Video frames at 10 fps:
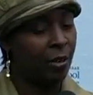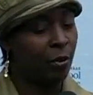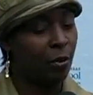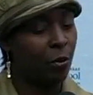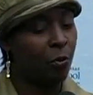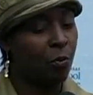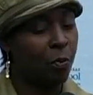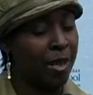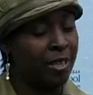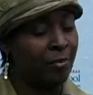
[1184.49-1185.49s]
and who
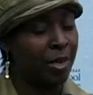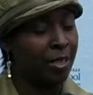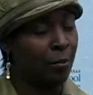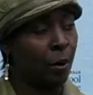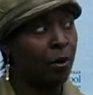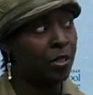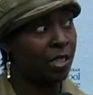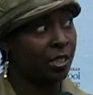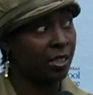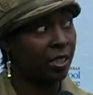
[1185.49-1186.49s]
makes me as a
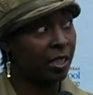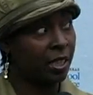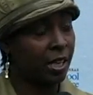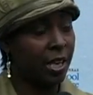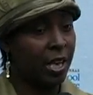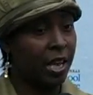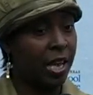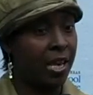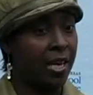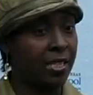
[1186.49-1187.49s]
person
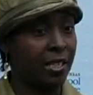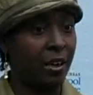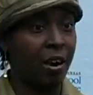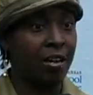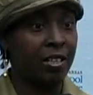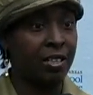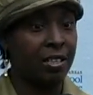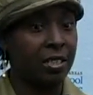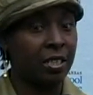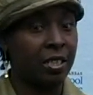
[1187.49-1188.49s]
and as an
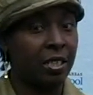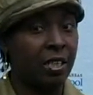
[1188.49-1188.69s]
artist